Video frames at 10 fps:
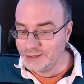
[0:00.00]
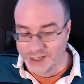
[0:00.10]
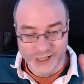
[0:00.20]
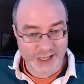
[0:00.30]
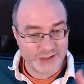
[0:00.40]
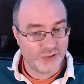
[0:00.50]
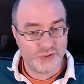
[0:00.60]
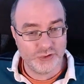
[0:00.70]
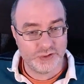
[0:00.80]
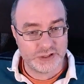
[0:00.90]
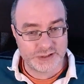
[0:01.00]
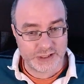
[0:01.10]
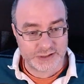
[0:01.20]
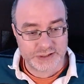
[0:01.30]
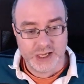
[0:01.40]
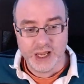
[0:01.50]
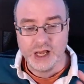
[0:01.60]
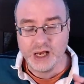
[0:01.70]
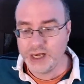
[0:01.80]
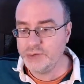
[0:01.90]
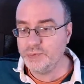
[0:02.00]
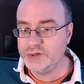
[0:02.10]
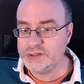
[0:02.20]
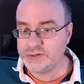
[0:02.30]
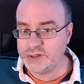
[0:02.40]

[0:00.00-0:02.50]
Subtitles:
I had not noticed this. I wonder